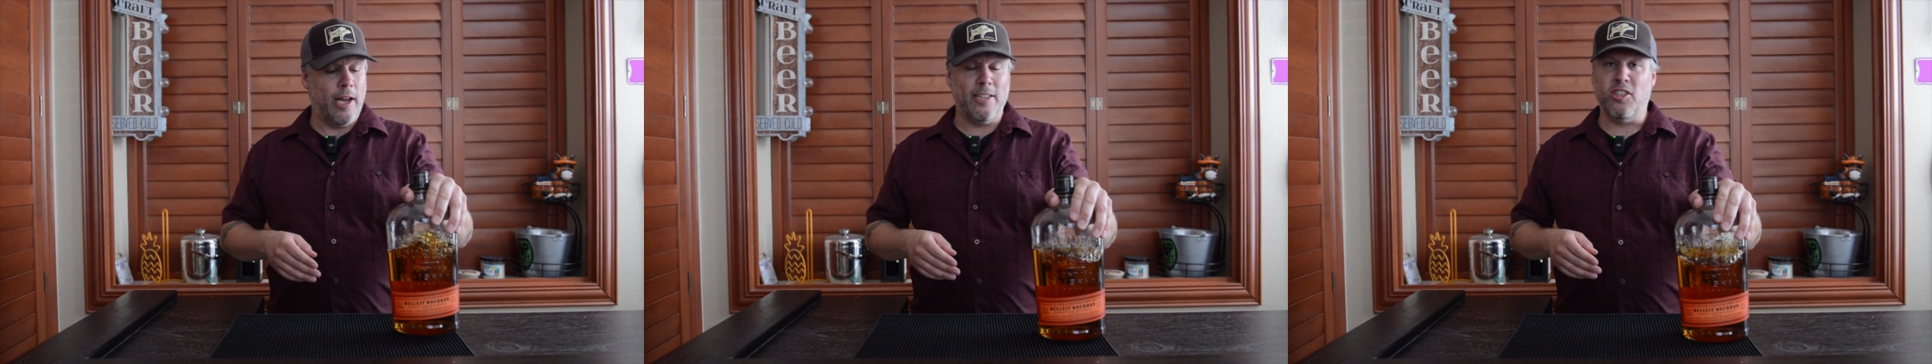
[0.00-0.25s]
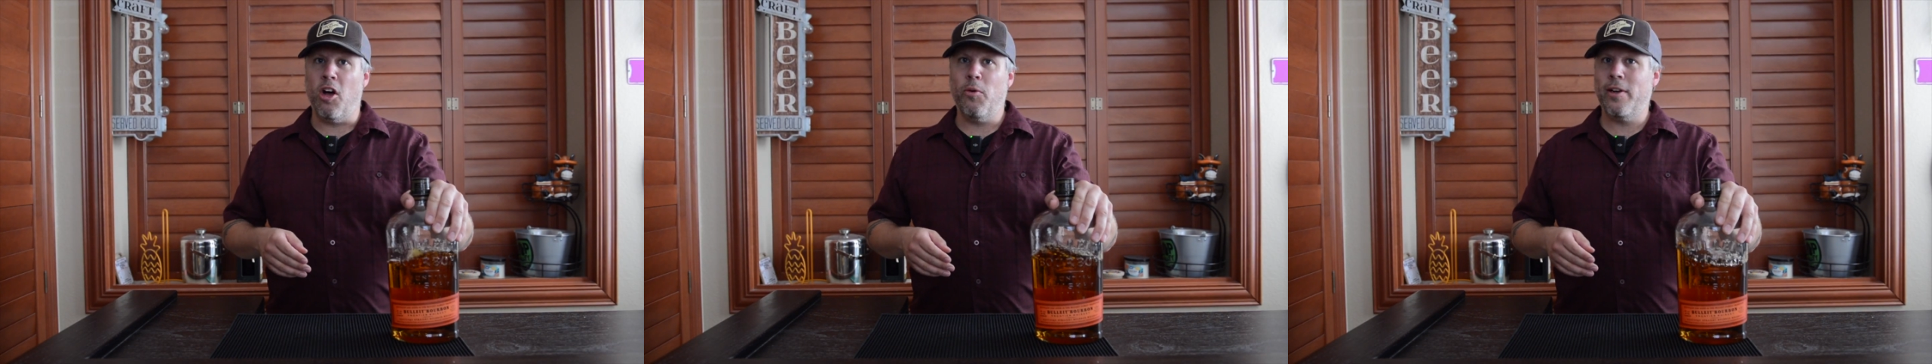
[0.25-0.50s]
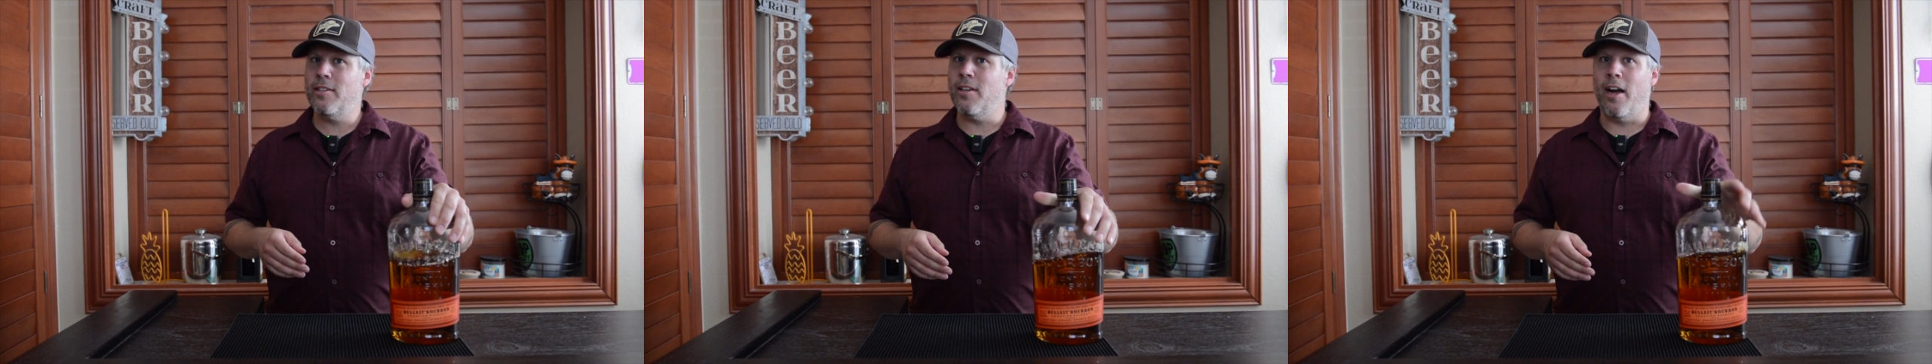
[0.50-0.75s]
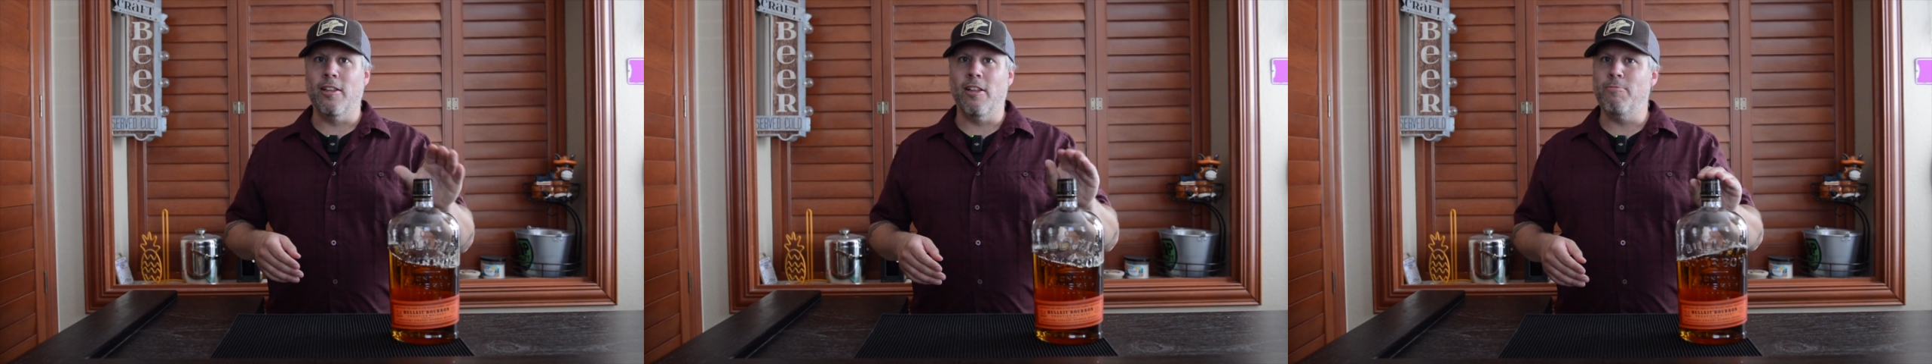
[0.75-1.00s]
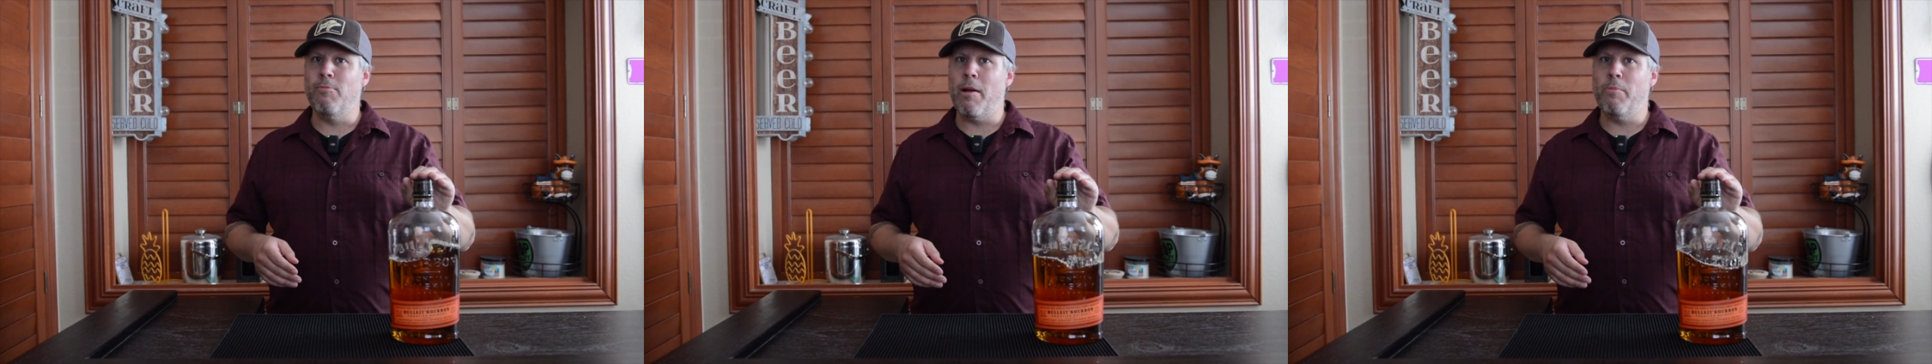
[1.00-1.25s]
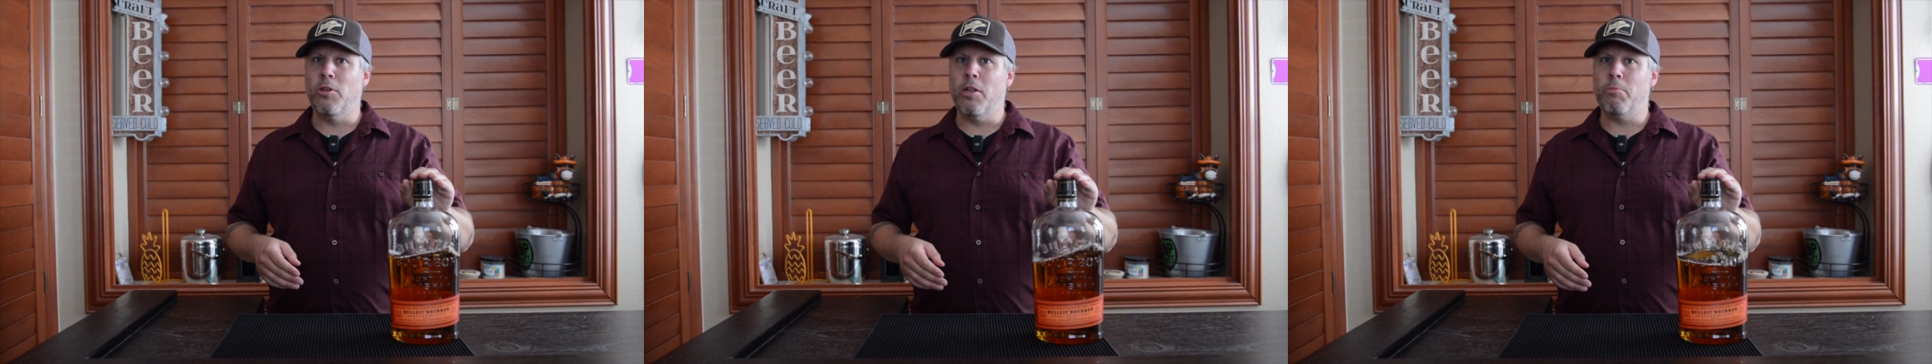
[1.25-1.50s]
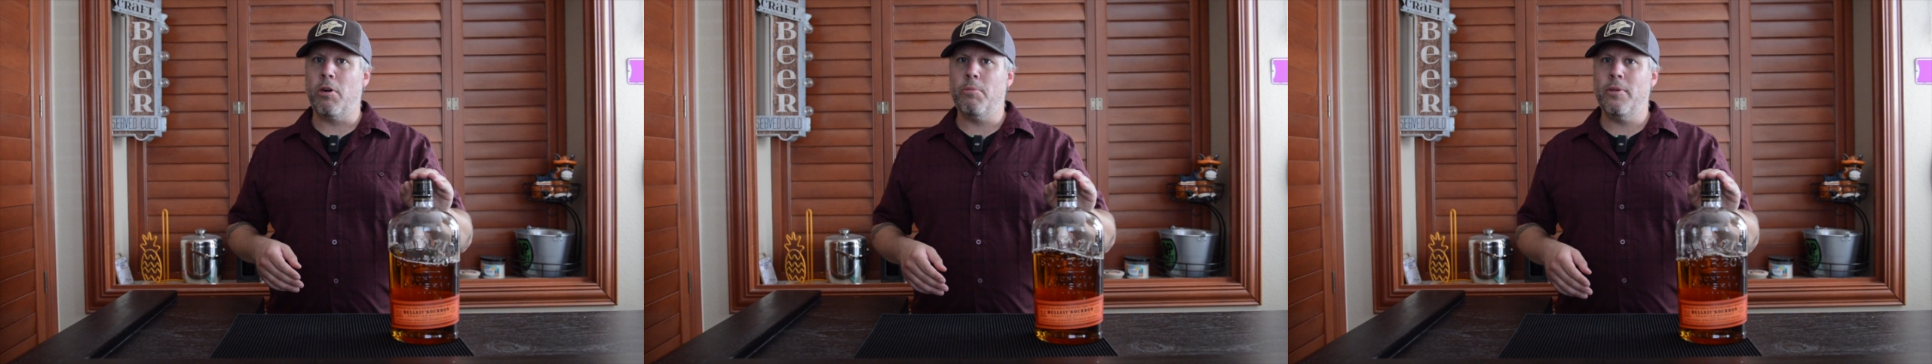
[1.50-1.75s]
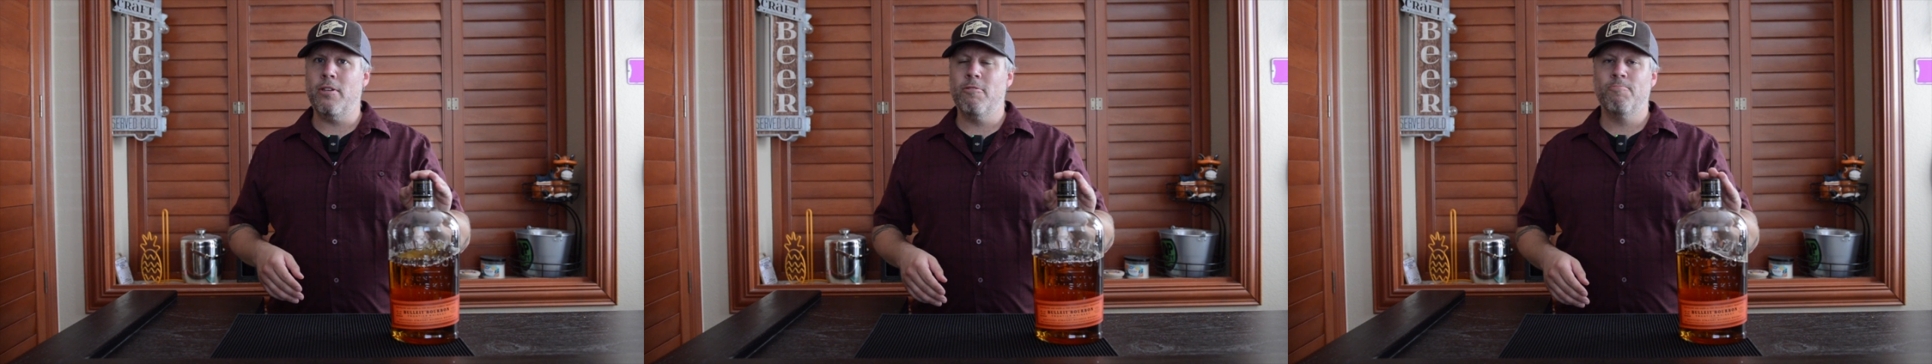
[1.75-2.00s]
As always, I love my Bullet
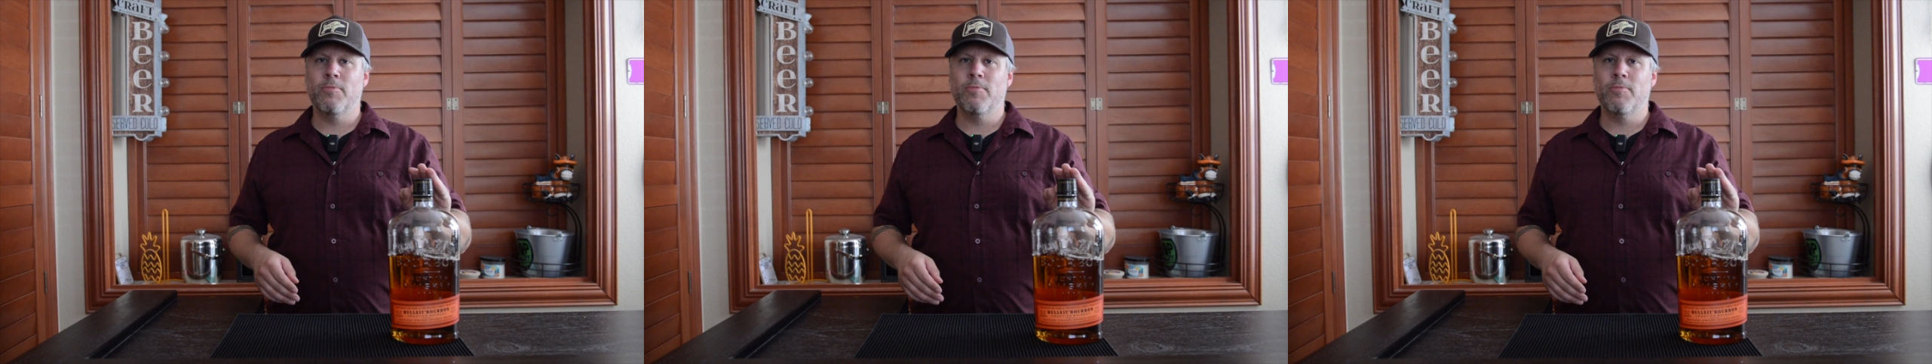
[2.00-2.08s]
bourbon,